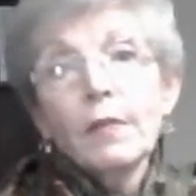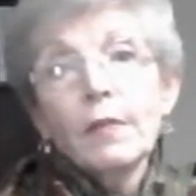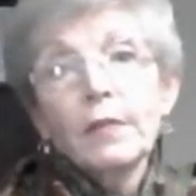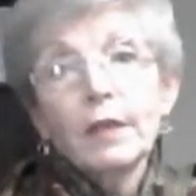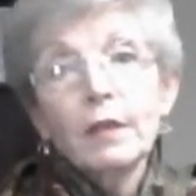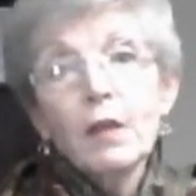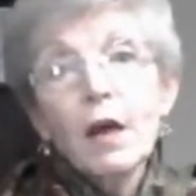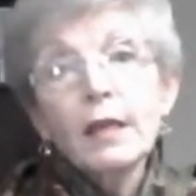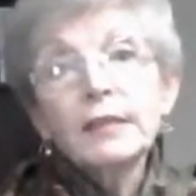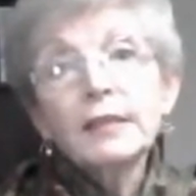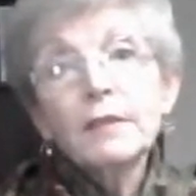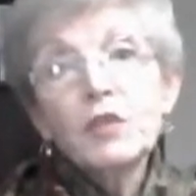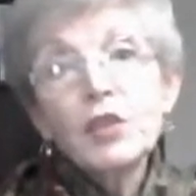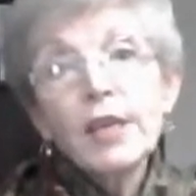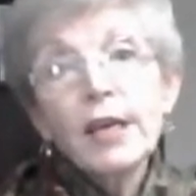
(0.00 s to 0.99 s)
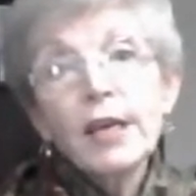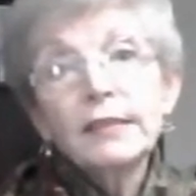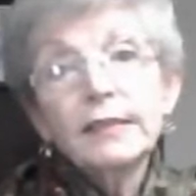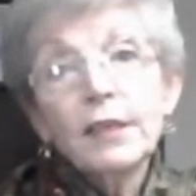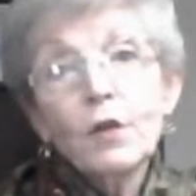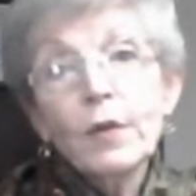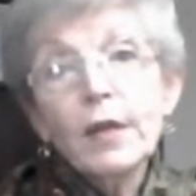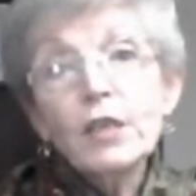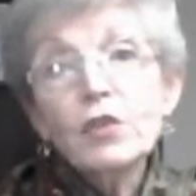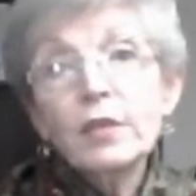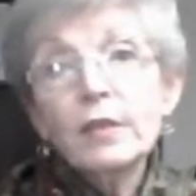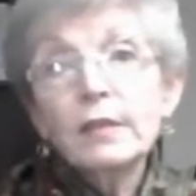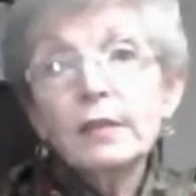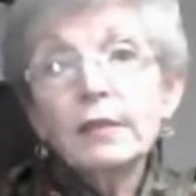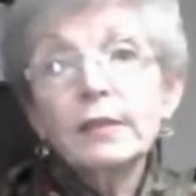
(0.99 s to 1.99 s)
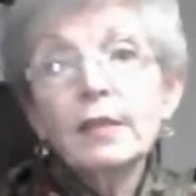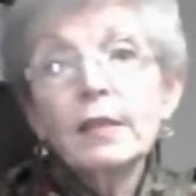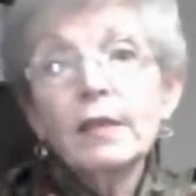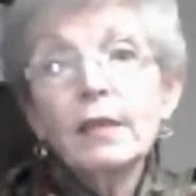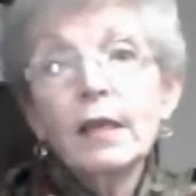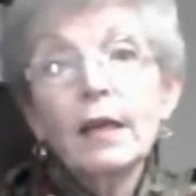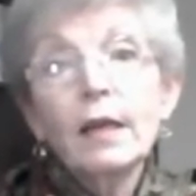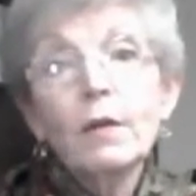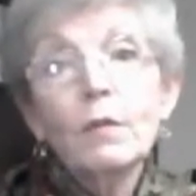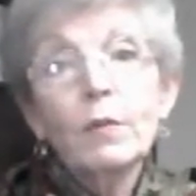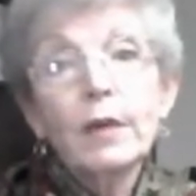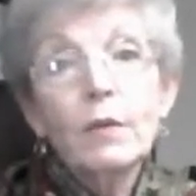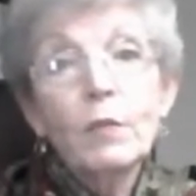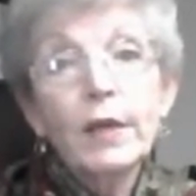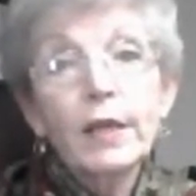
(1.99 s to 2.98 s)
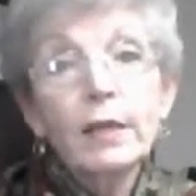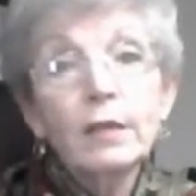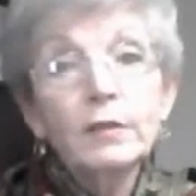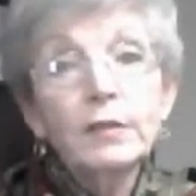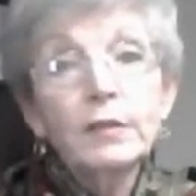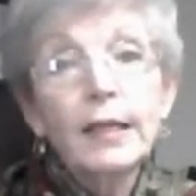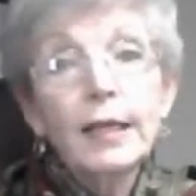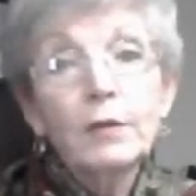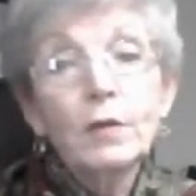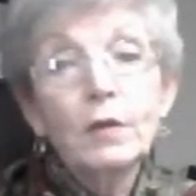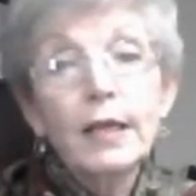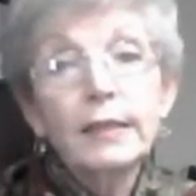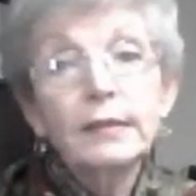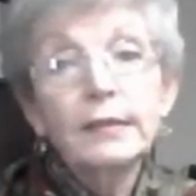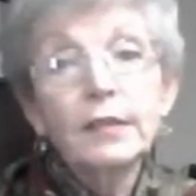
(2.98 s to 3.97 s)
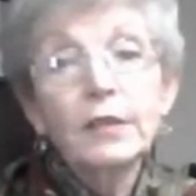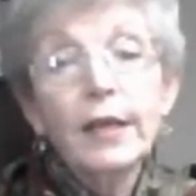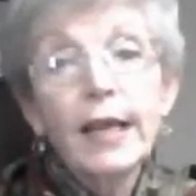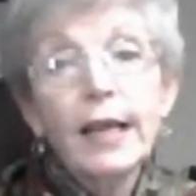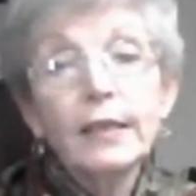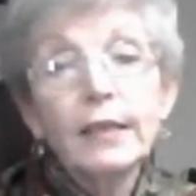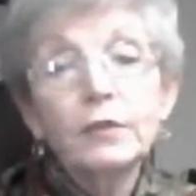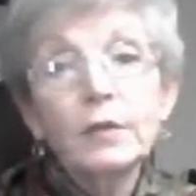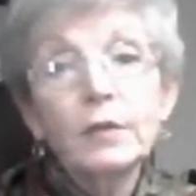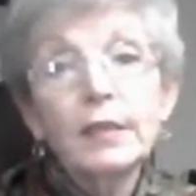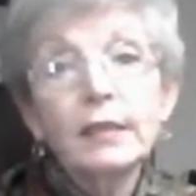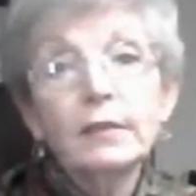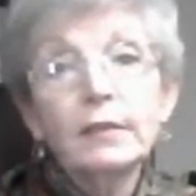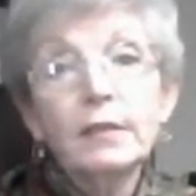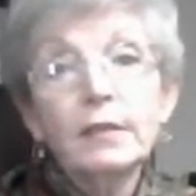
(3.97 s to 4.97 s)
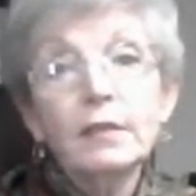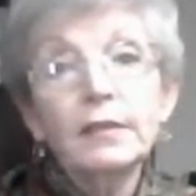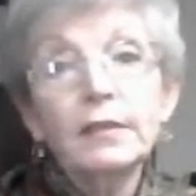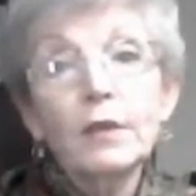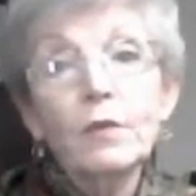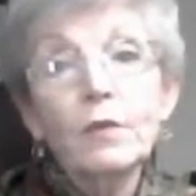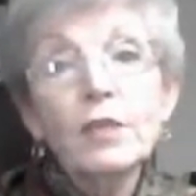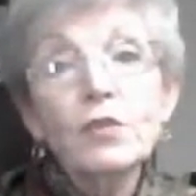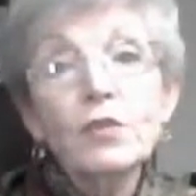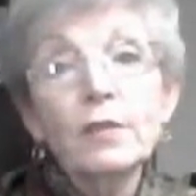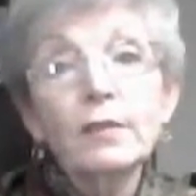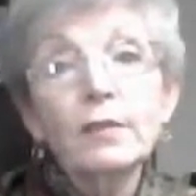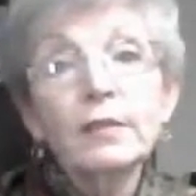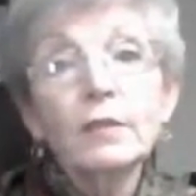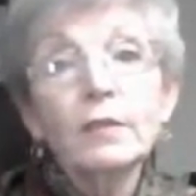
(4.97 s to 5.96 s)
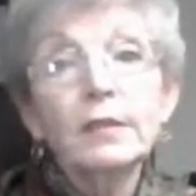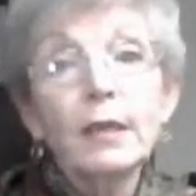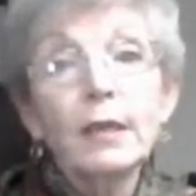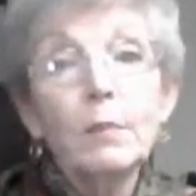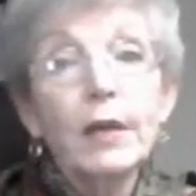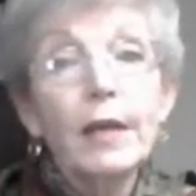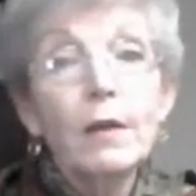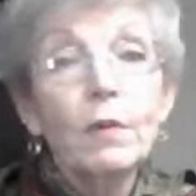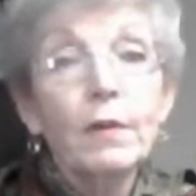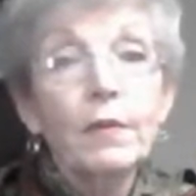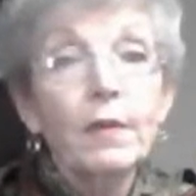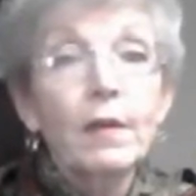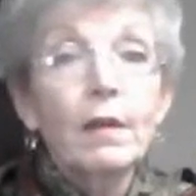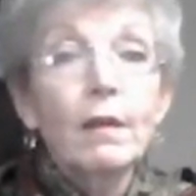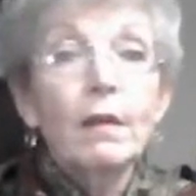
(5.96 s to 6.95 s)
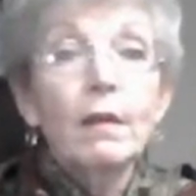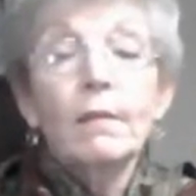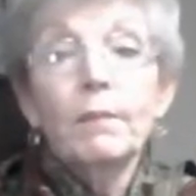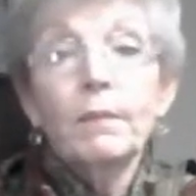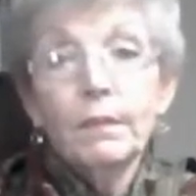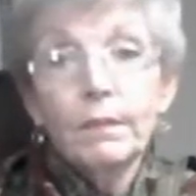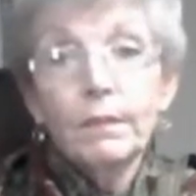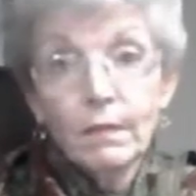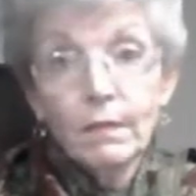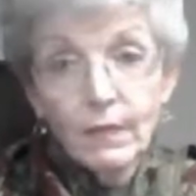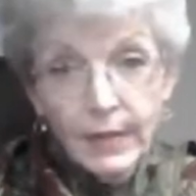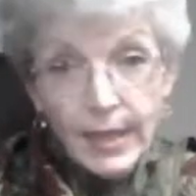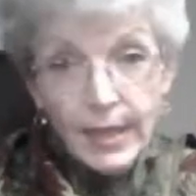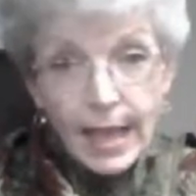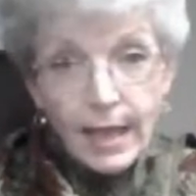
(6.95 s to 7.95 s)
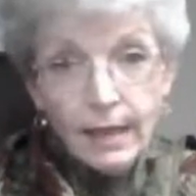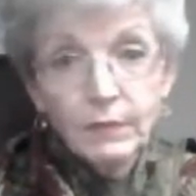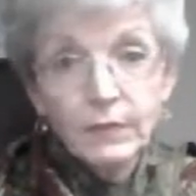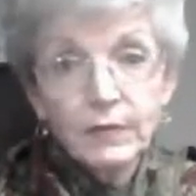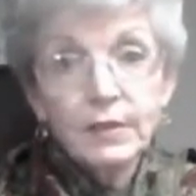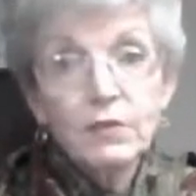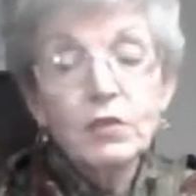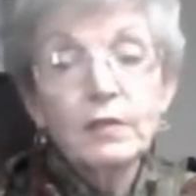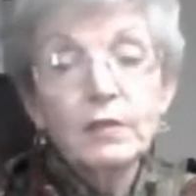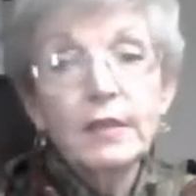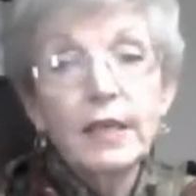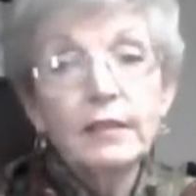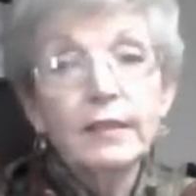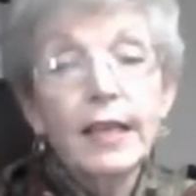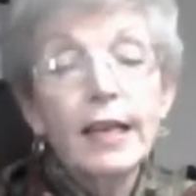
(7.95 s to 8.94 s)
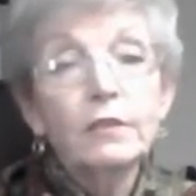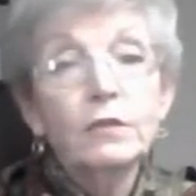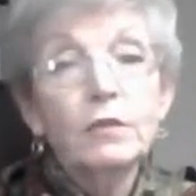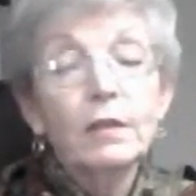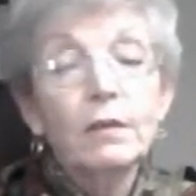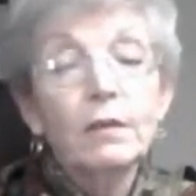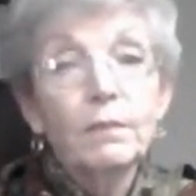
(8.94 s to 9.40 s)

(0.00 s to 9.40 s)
The loss of GI secretions, we can lose electrolytes in our gastrointestinal secretions. So somebody with that, such as nasogastric